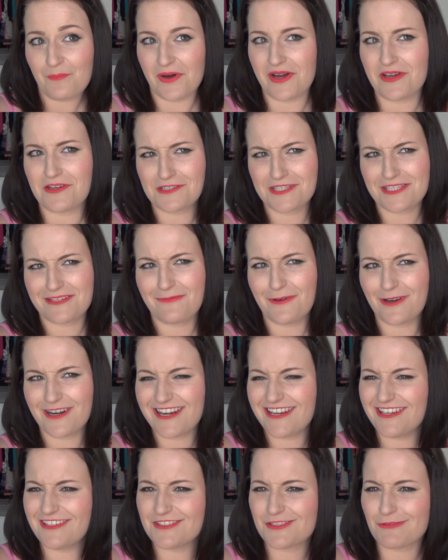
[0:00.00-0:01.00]
but I also
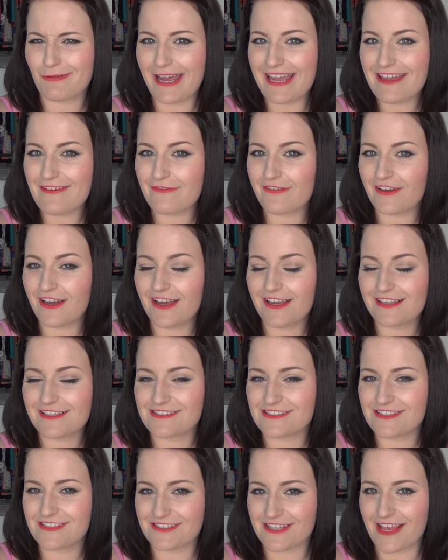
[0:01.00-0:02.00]
want to lose weight
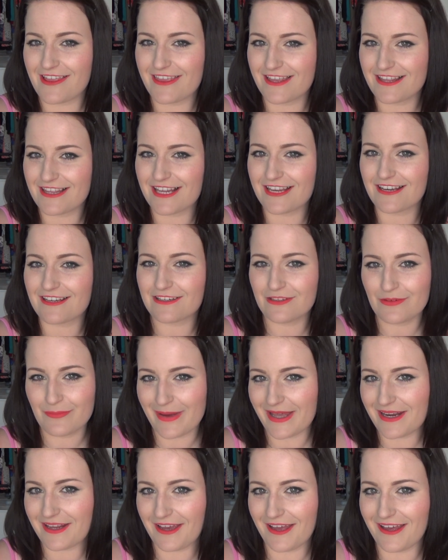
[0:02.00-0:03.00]
first because I think it'd look
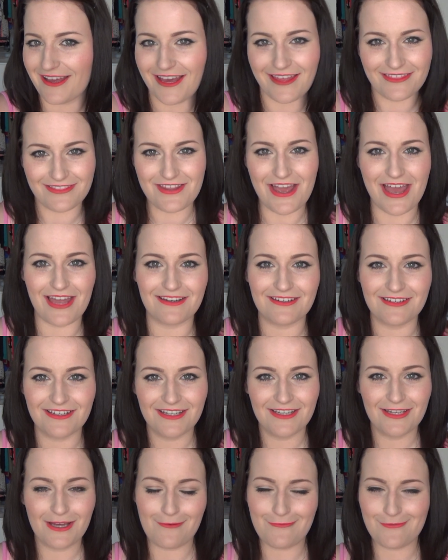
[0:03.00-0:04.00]
better. And then,
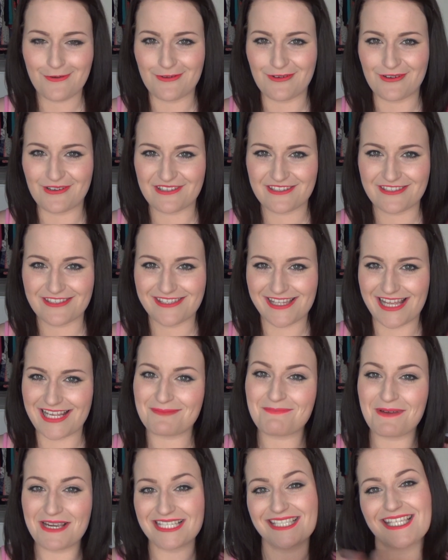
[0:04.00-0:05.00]
of course,
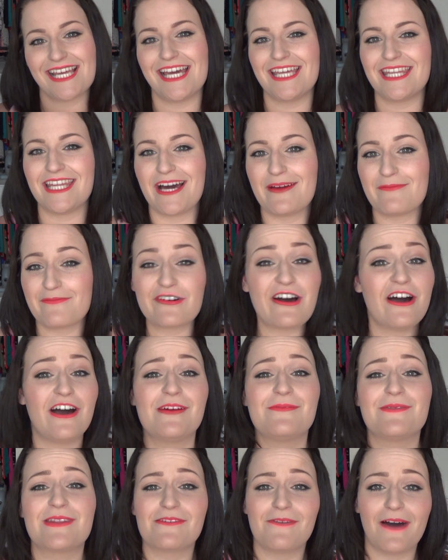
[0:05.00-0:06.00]
there's me saying that I'm
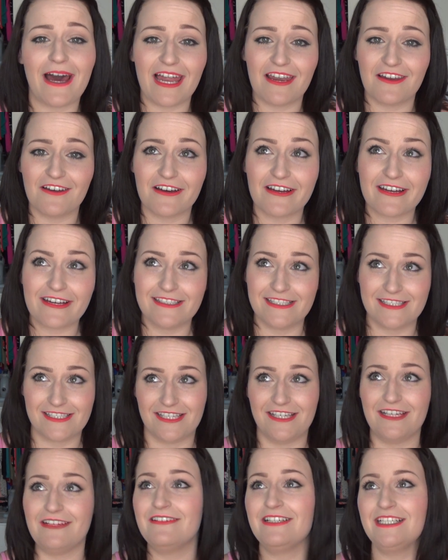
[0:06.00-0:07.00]
fine with the way I look, and
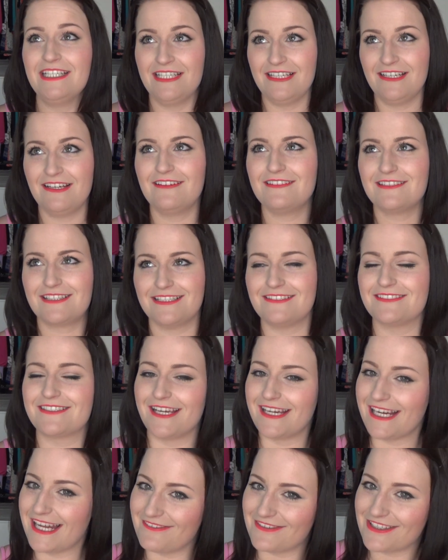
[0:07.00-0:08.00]
so I still
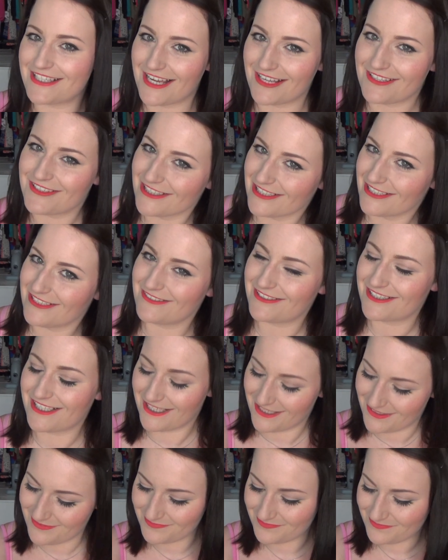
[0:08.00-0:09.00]
don't have a tattoo,
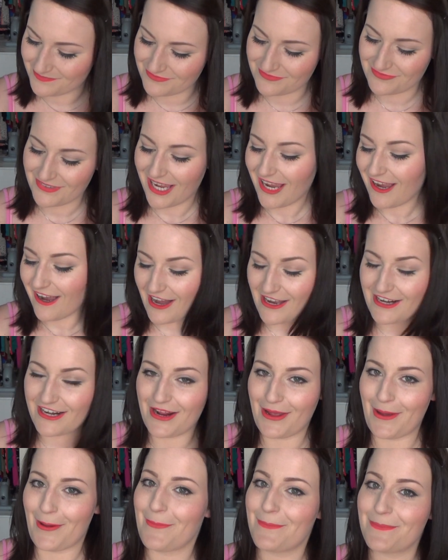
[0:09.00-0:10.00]
so I
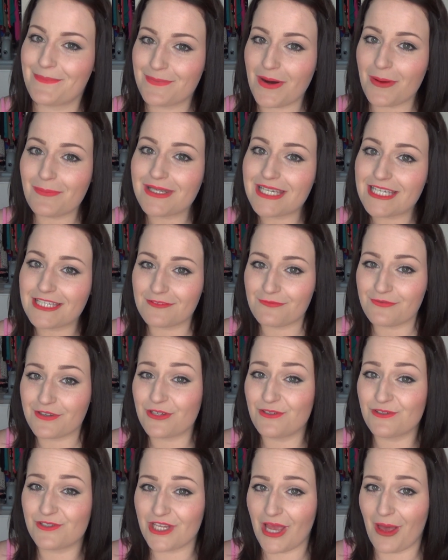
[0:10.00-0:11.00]
don't know. Probably in the
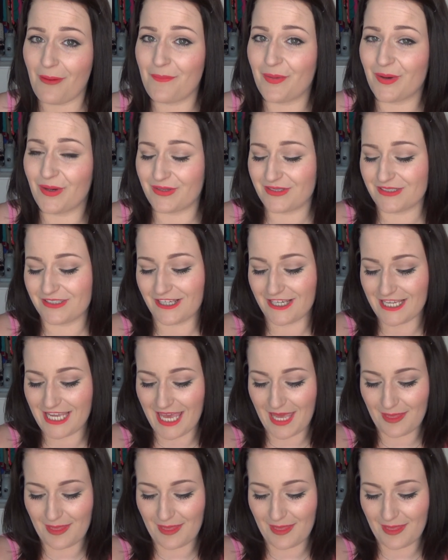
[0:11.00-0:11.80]
future, but not